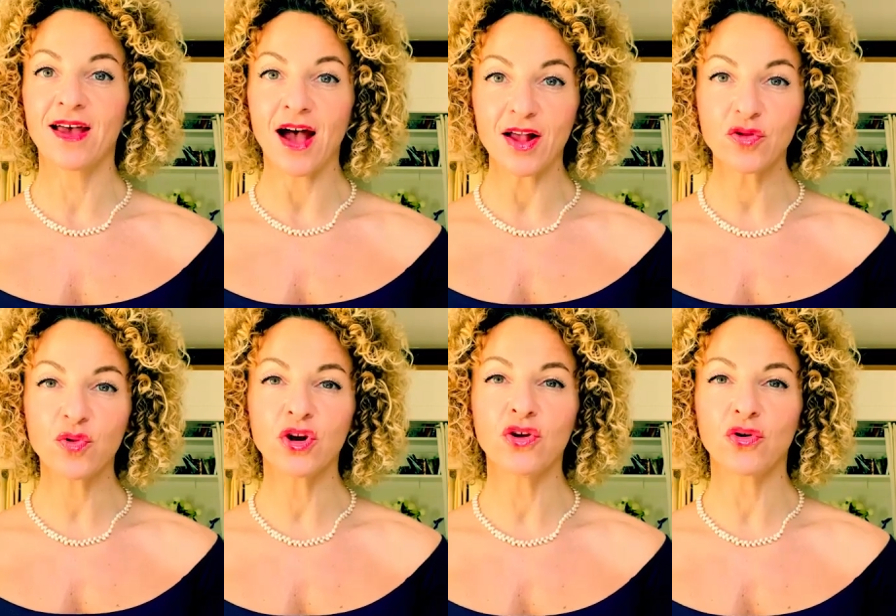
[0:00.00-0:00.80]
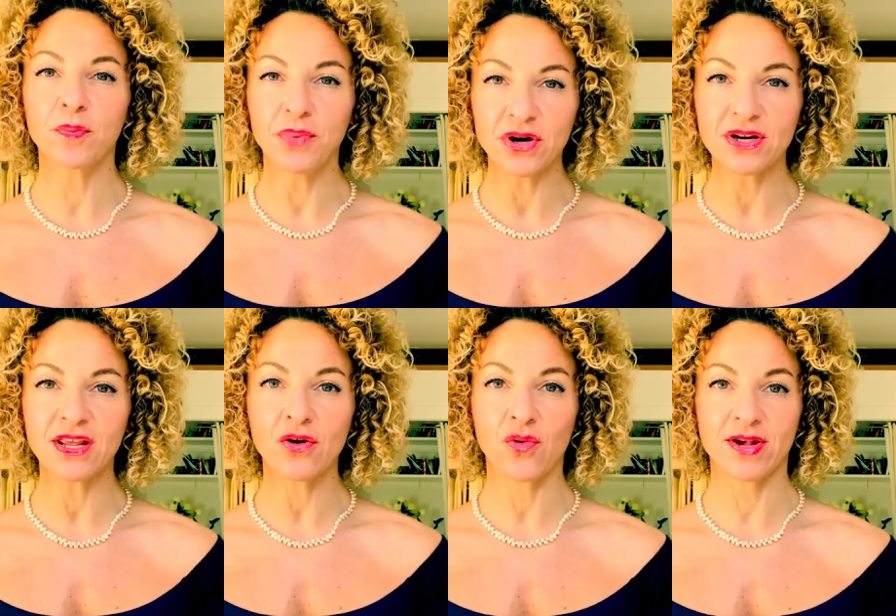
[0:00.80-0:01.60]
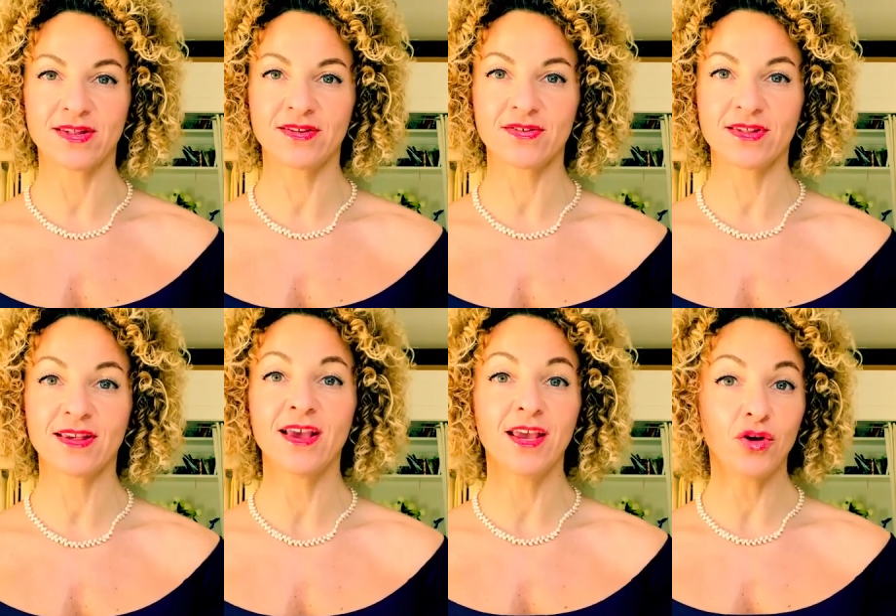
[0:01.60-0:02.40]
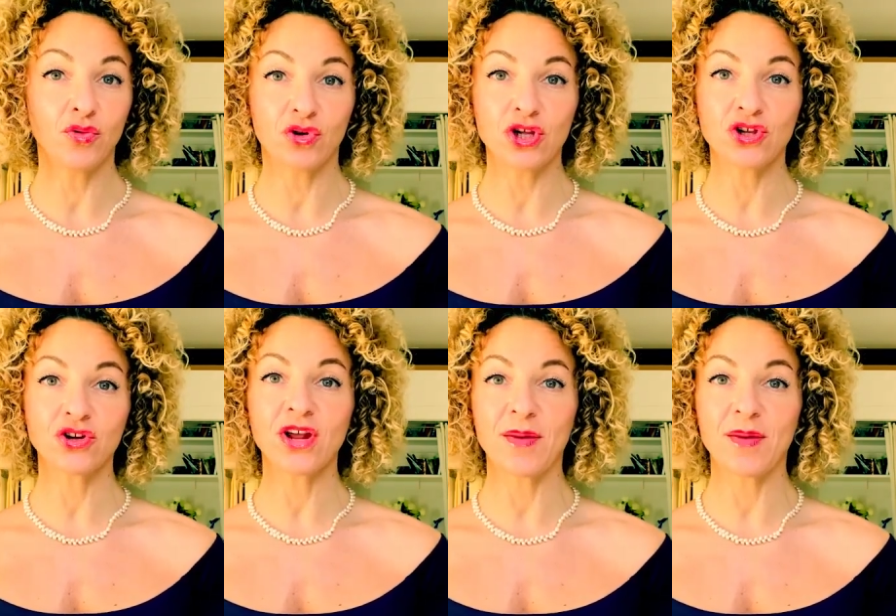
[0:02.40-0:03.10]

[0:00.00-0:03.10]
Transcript: answer your burning questions in nutrition,